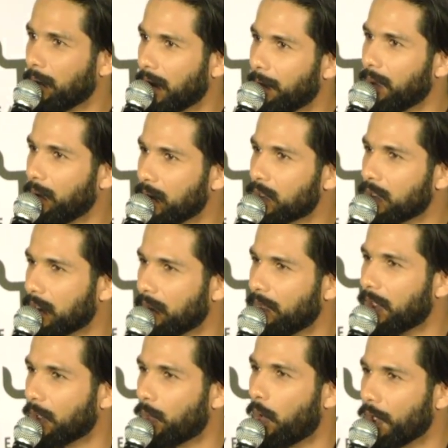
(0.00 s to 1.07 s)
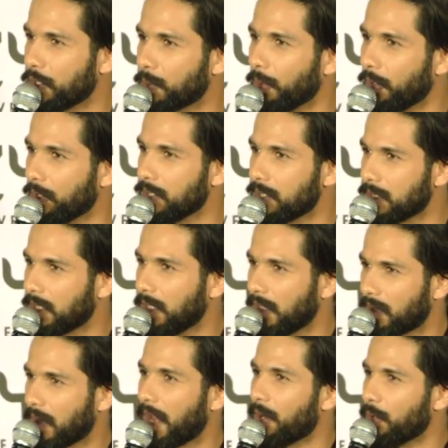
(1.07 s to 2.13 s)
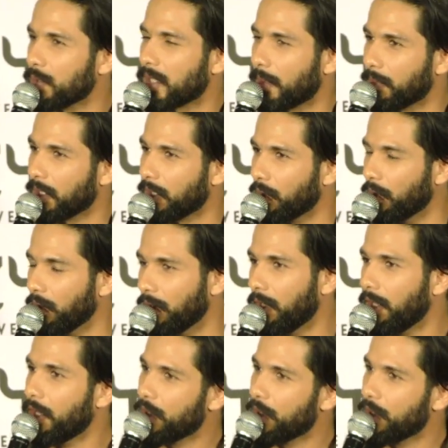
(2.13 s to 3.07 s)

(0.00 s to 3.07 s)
maybe we should give it a watch because he'll try and do something good.